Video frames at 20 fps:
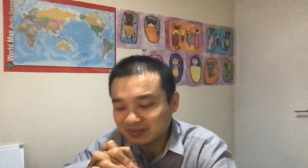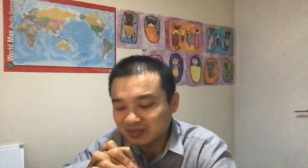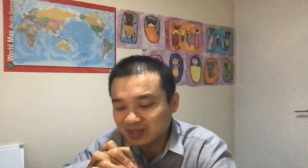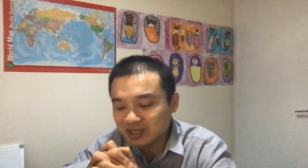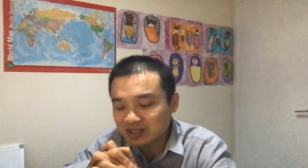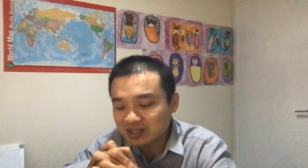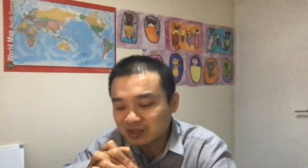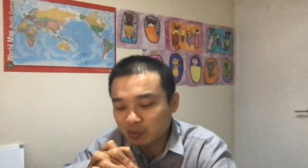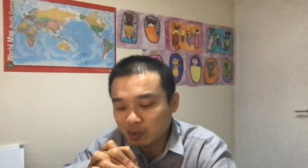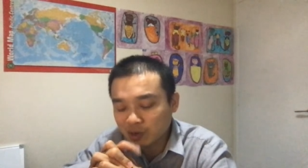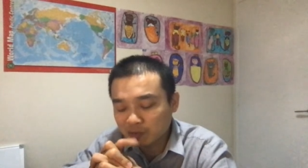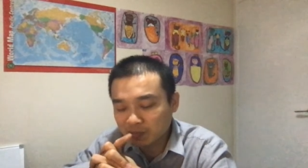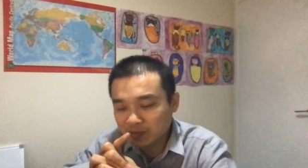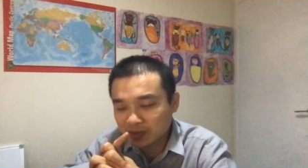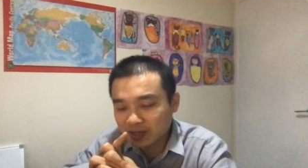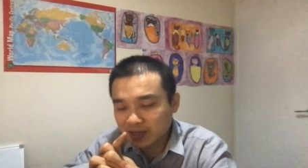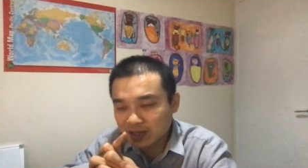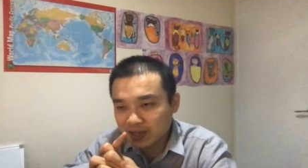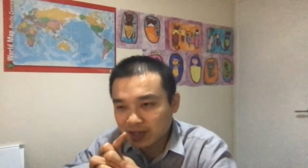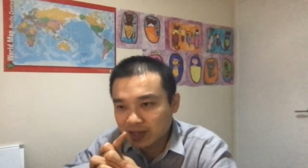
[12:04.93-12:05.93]
I said, well,
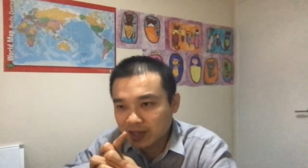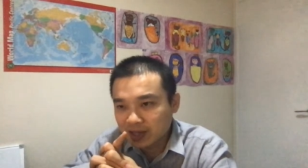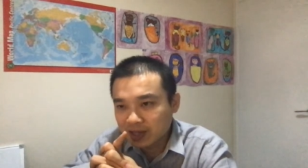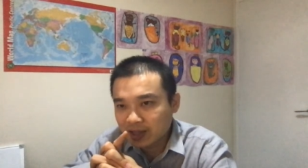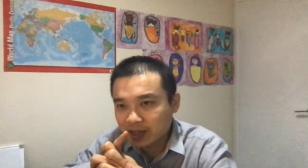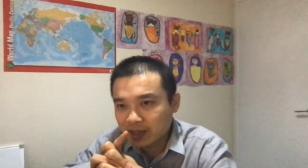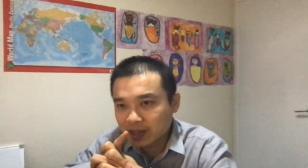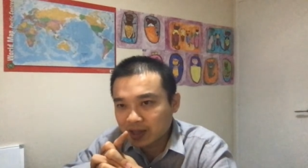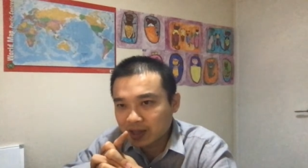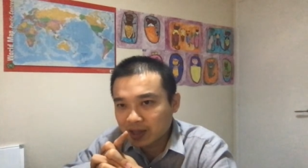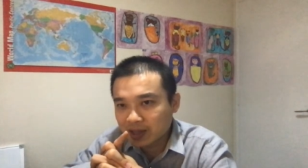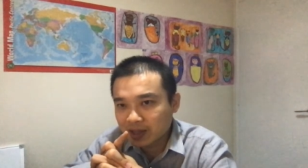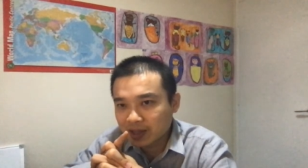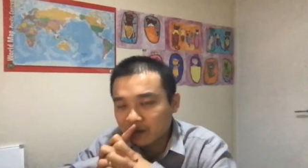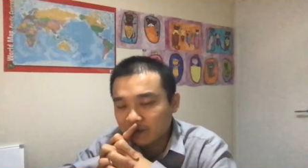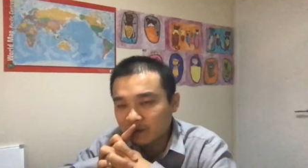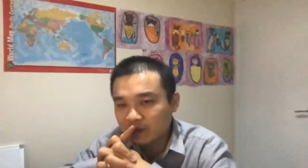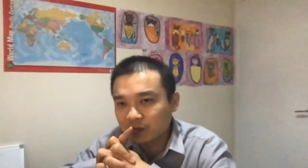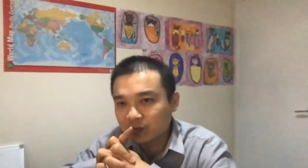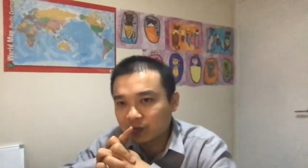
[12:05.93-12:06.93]

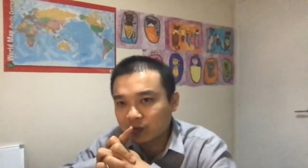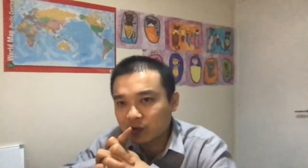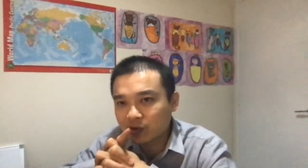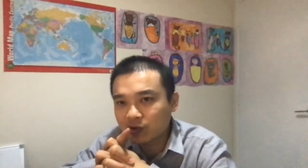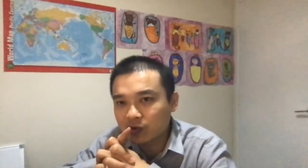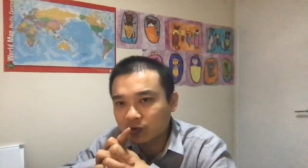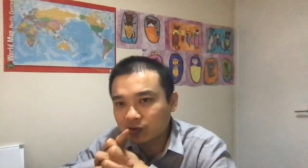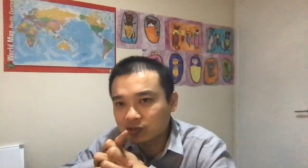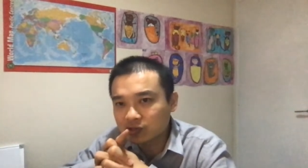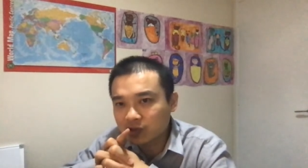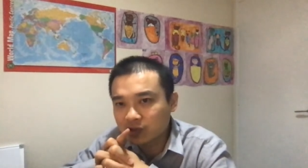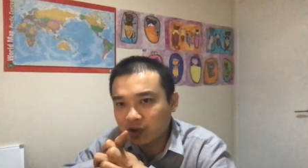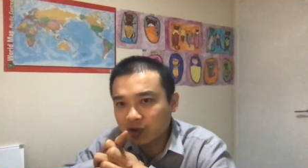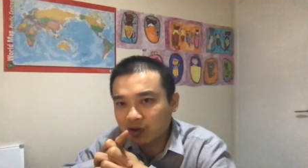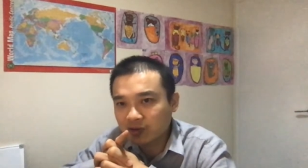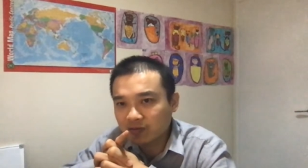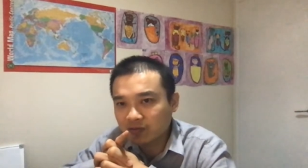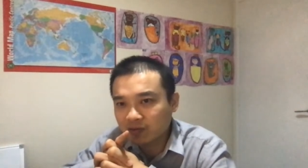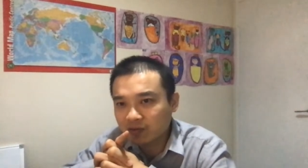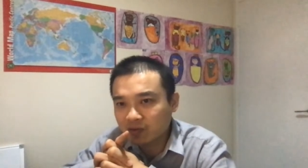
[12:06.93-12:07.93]
if you don't go to the
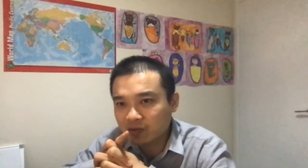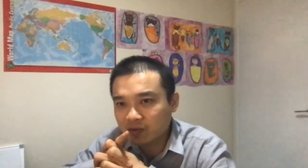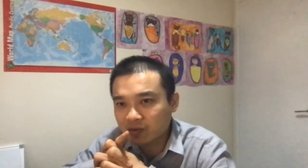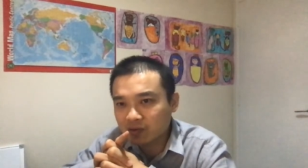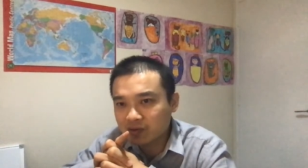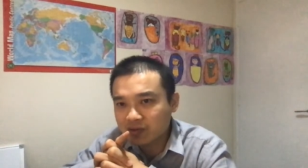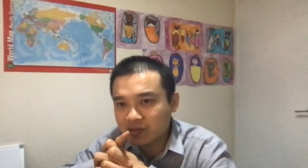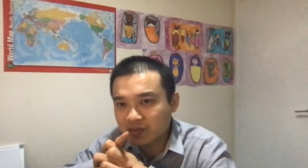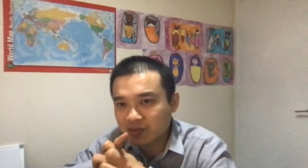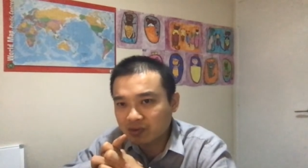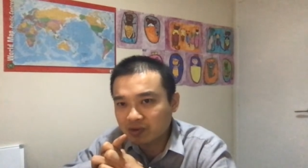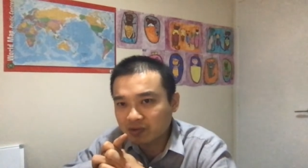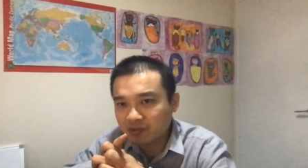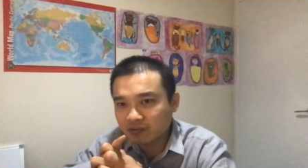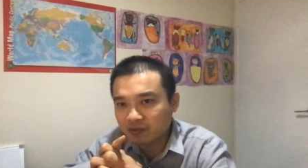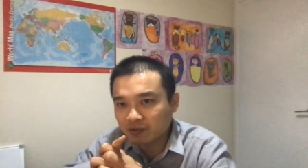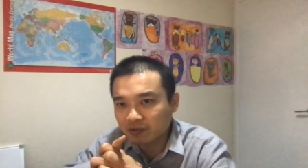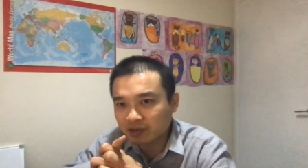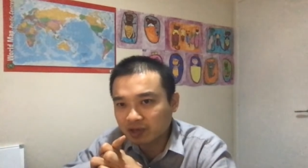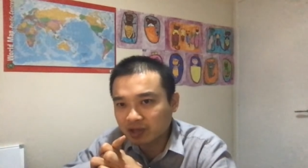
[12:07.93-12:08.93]
toilet for 3 or
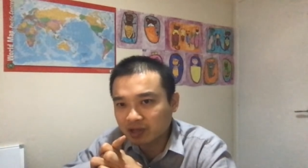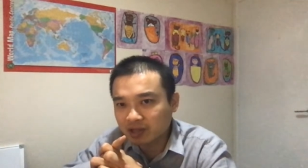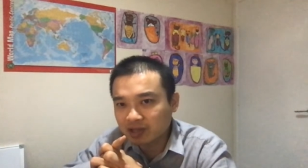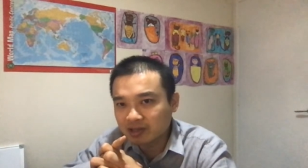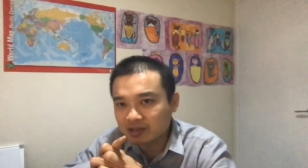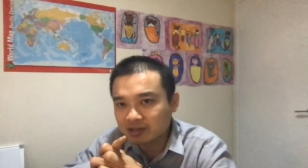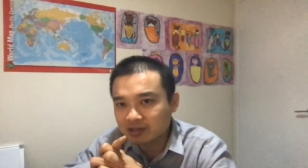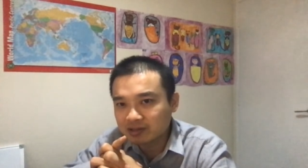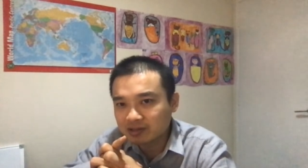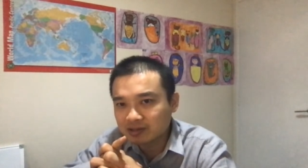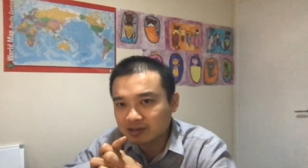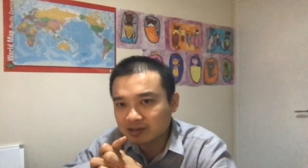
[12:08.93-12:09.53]
4 days,